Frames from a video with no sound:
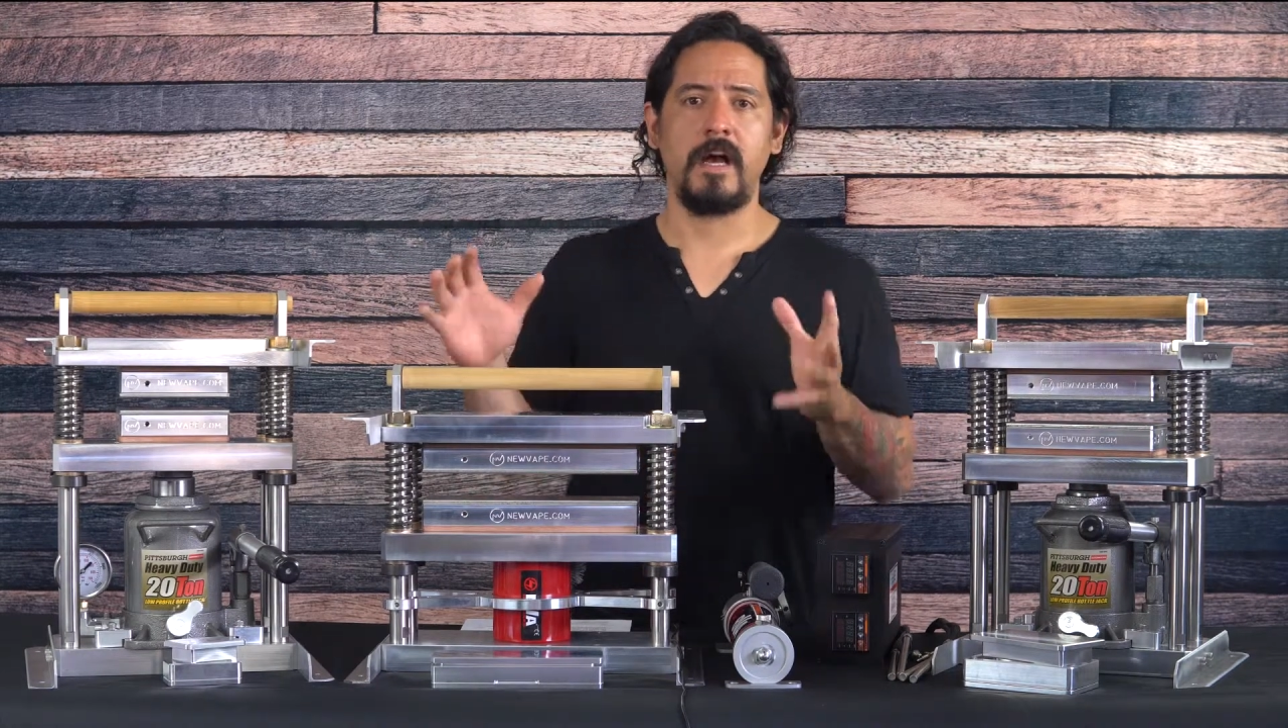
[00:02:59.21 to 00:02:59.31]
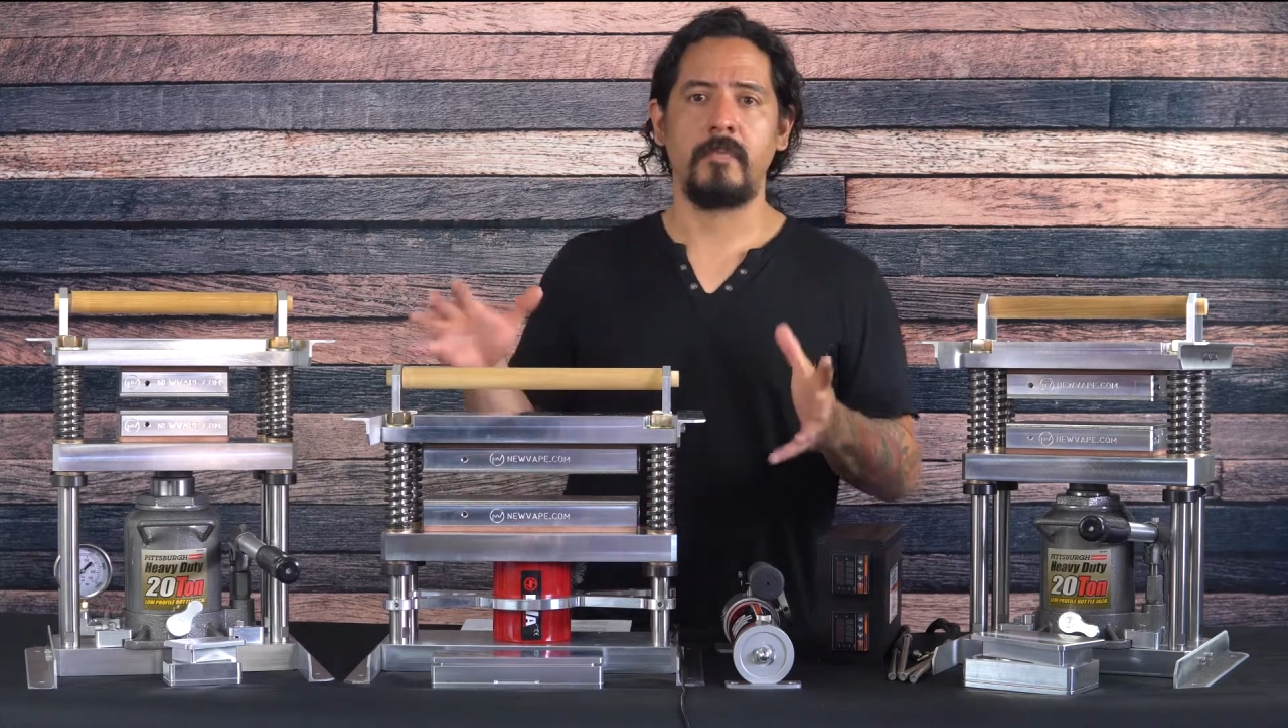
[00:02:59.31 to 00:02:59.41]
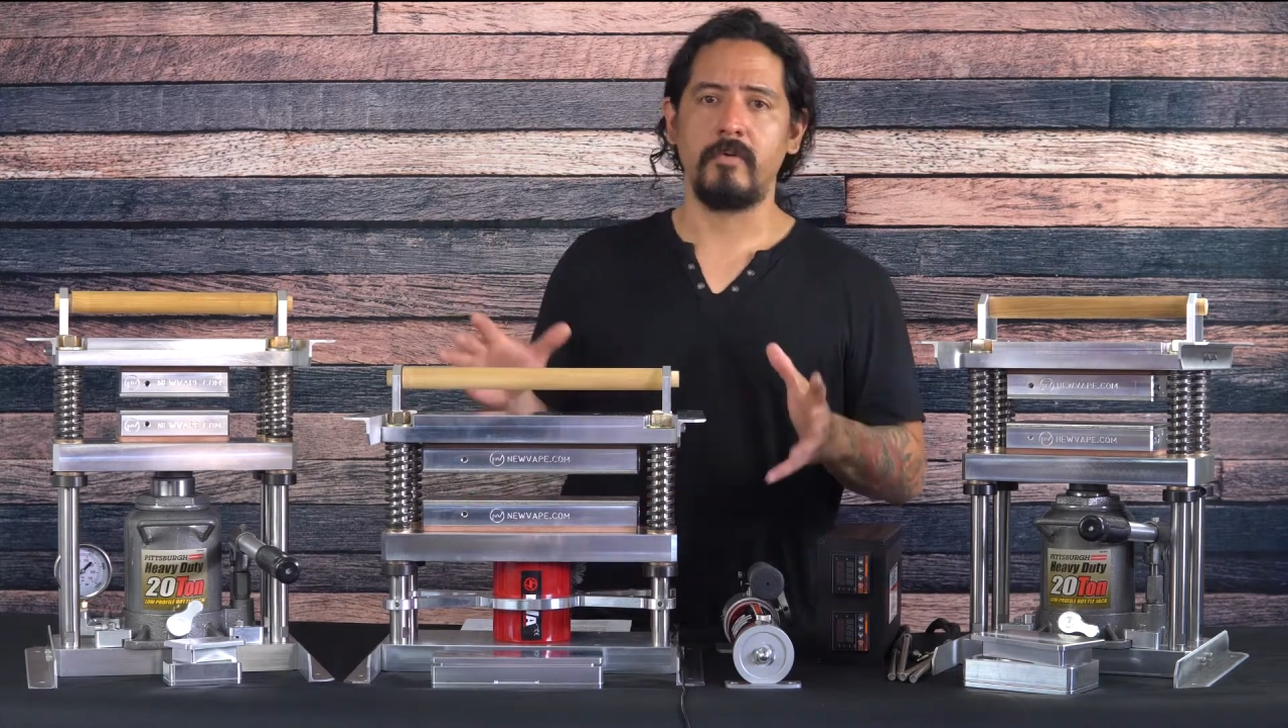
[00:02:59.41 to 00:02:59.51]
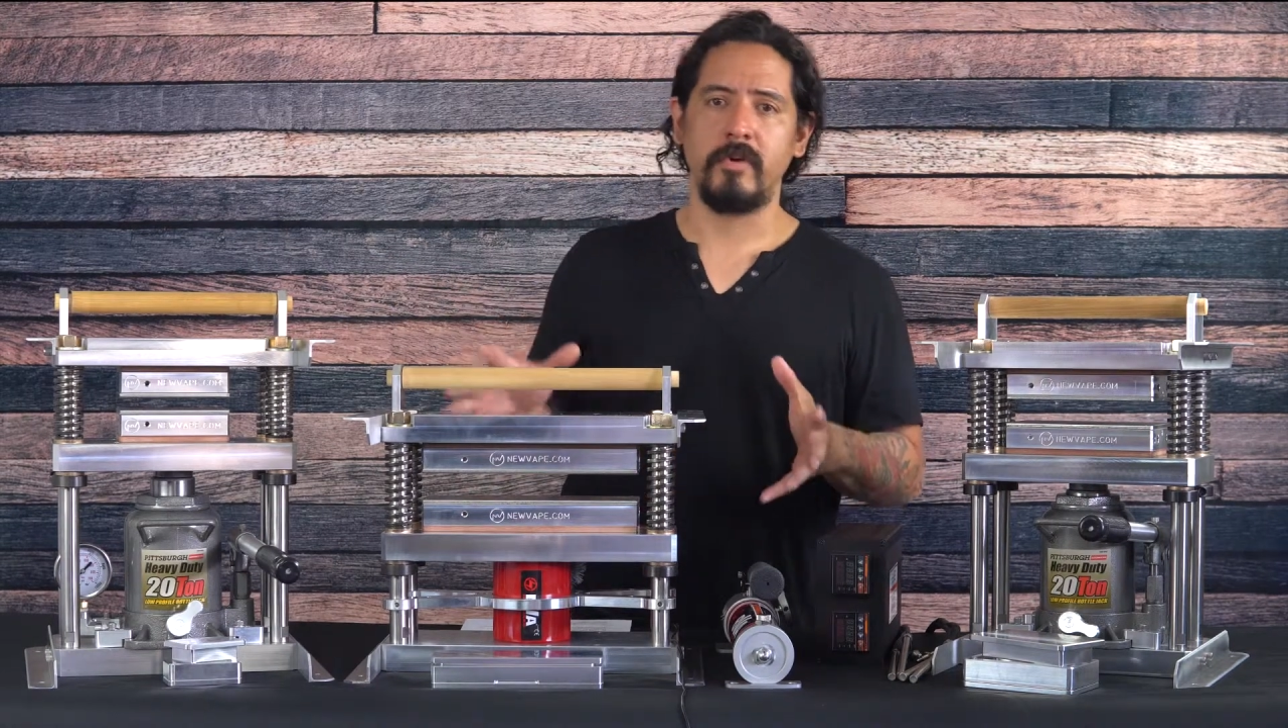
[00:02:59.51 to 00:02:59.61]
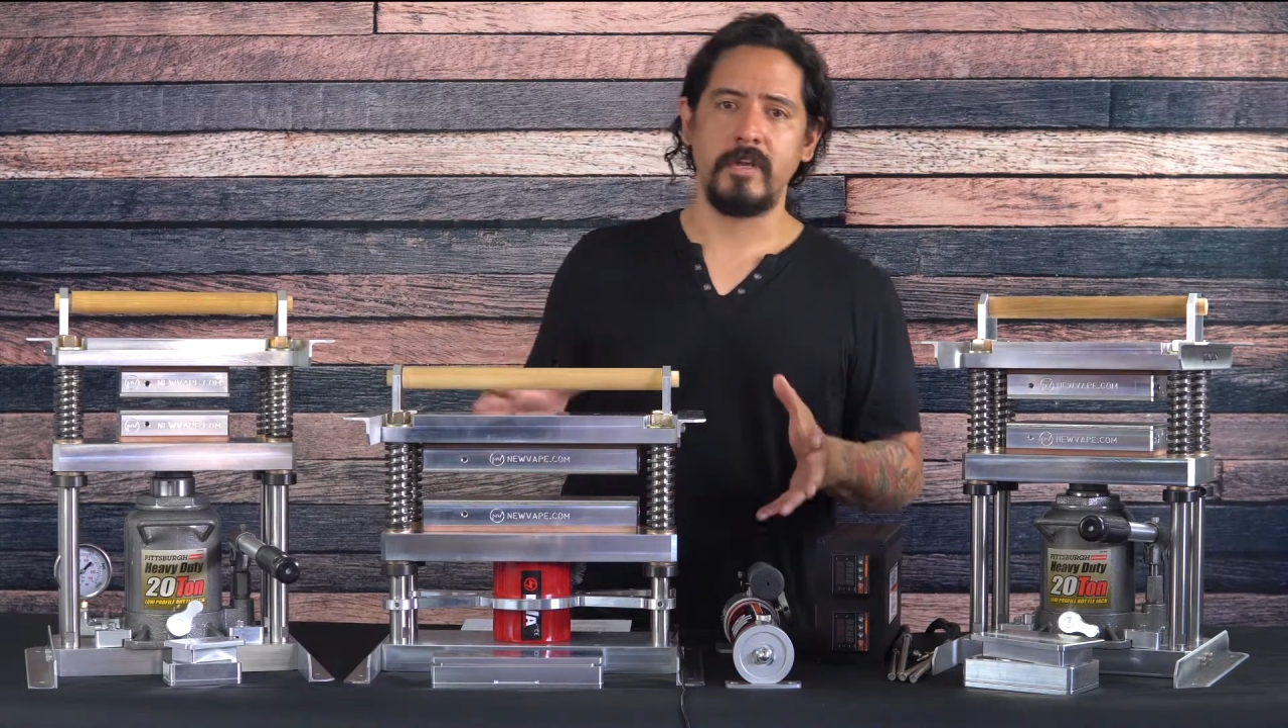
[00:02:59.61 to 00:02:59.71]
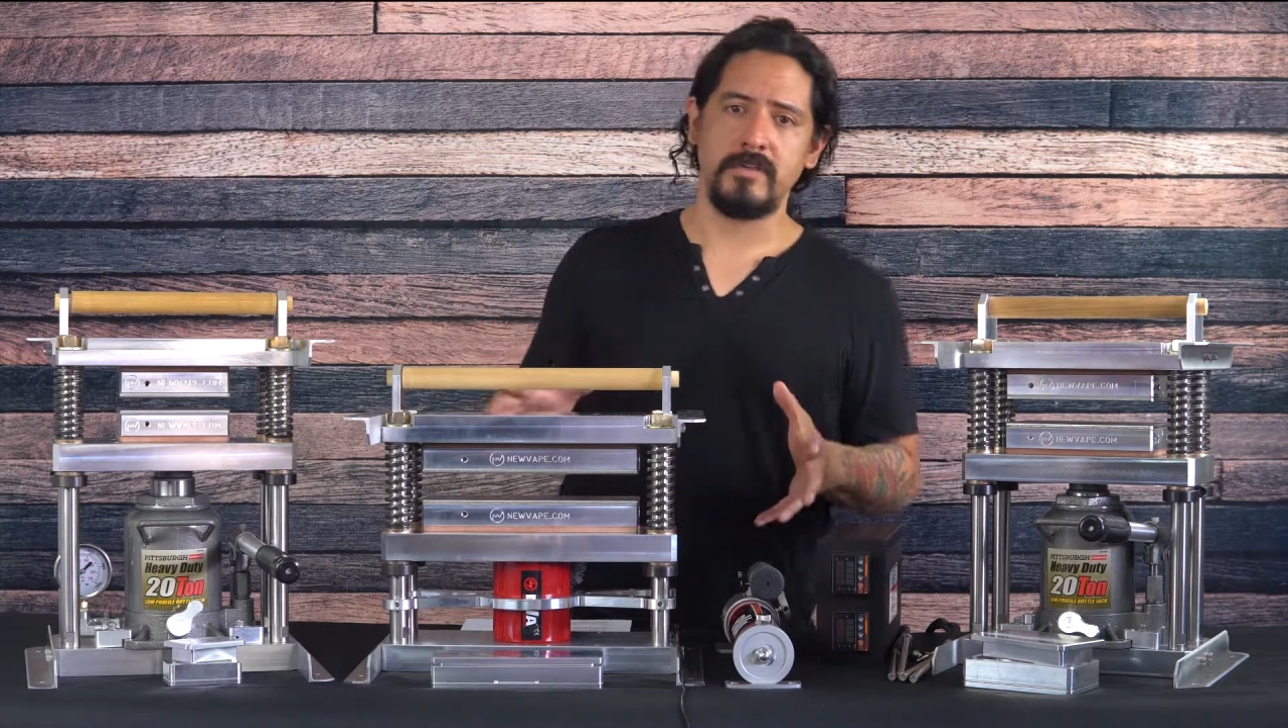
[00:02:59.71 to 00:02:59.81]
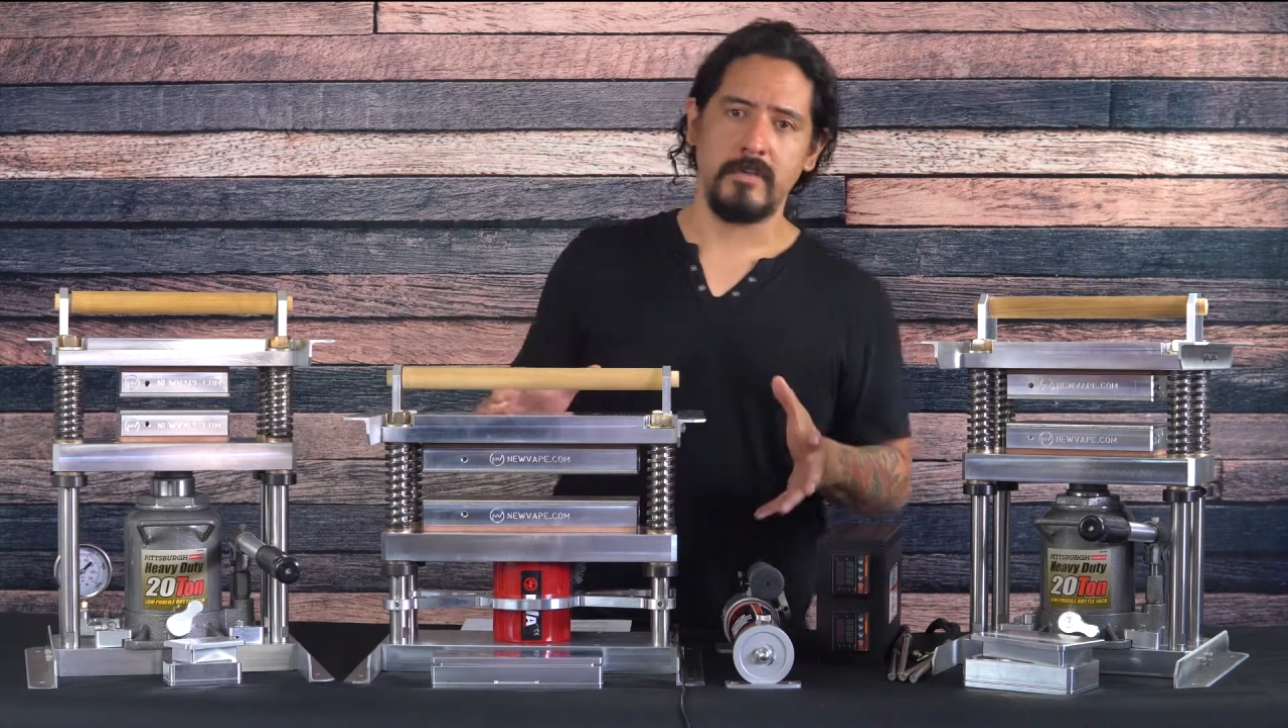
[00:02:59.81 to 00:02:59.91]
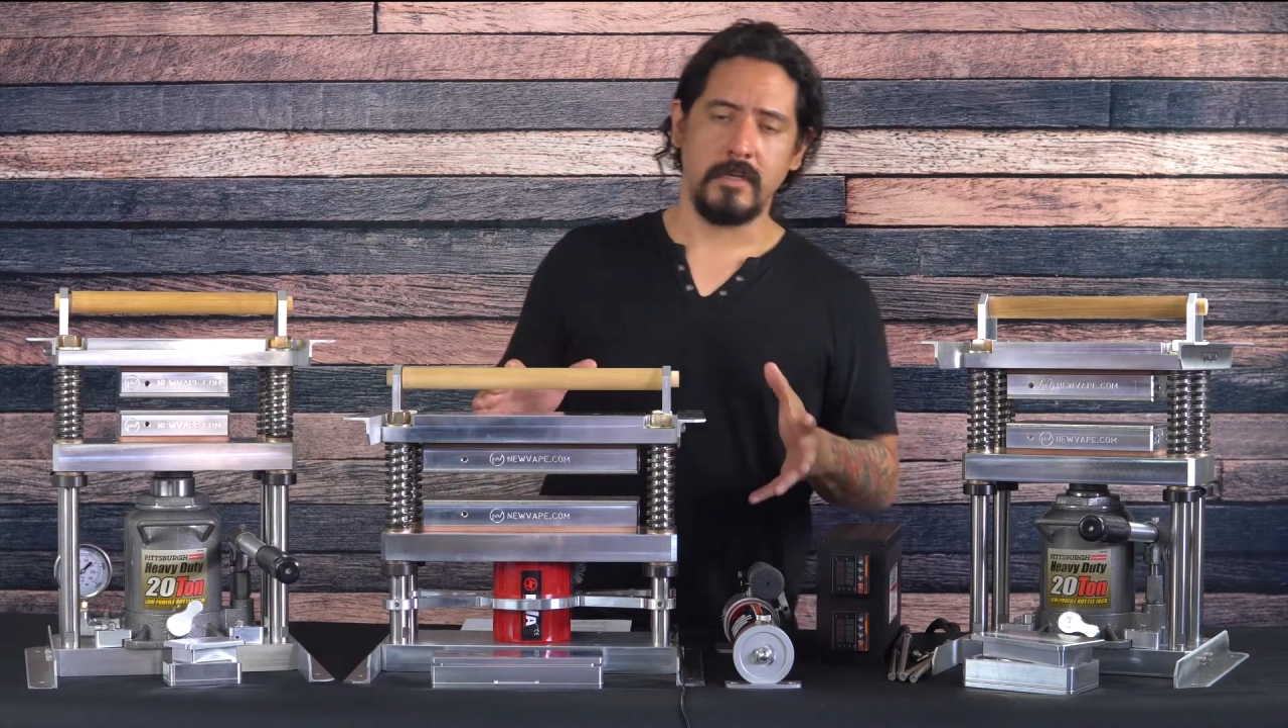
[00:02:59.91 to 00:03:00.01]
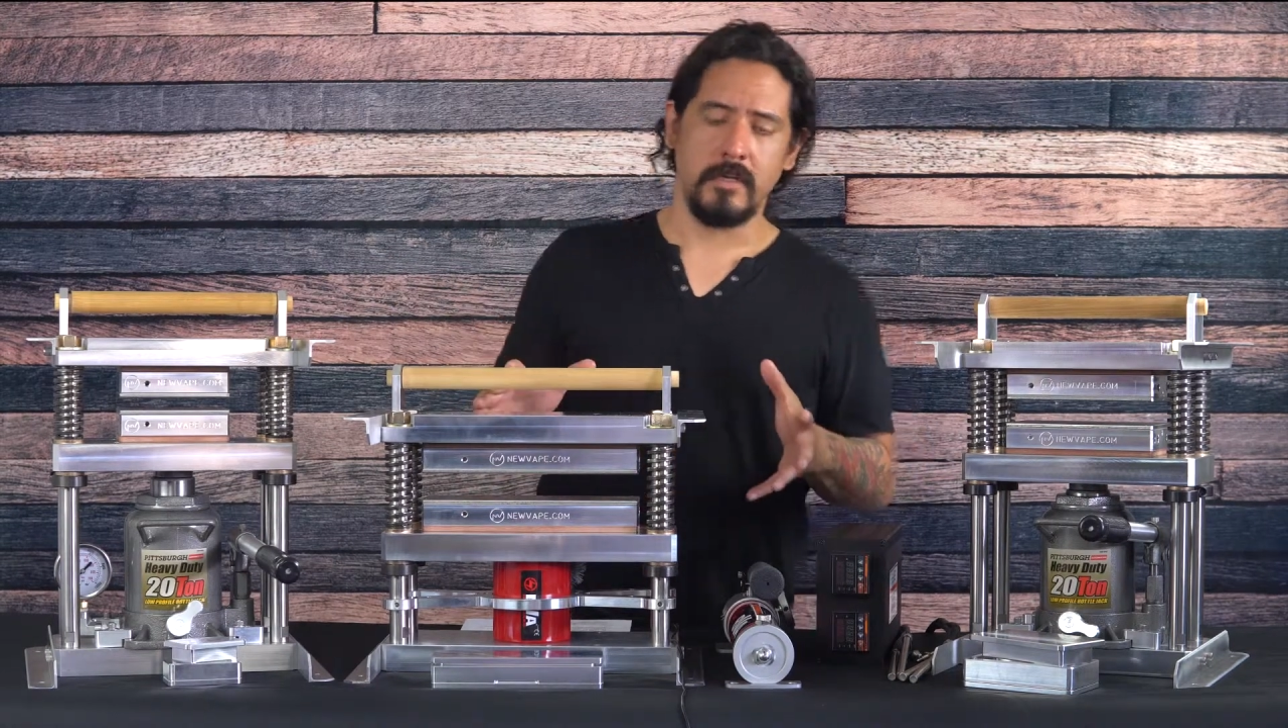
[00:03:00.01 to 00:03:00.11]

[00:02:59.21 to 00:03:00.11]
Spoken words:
operation